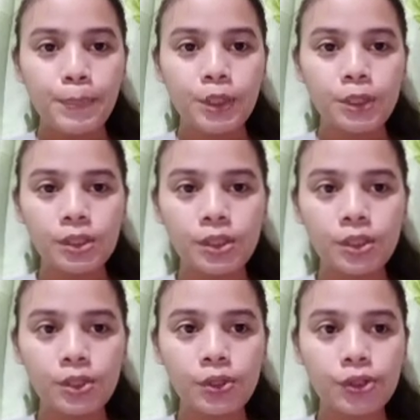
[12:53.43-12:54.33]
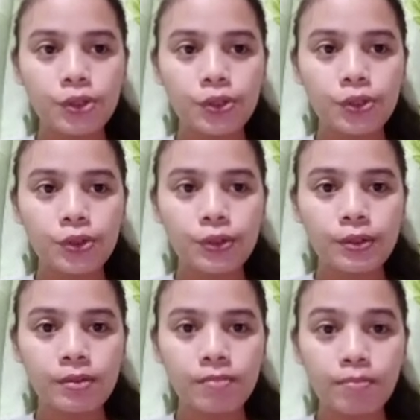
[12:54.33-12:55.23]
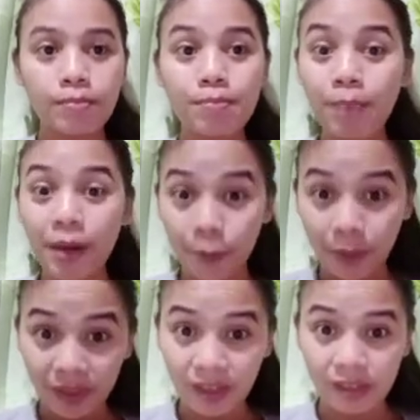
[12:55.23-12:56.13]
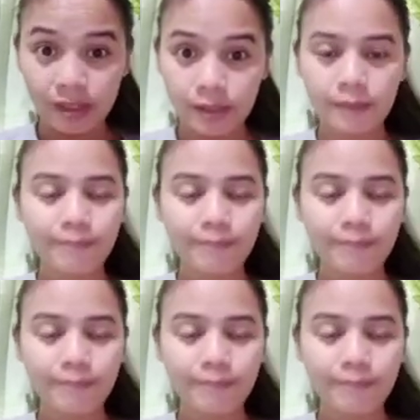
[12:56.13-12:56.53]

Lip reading: Just bear with this.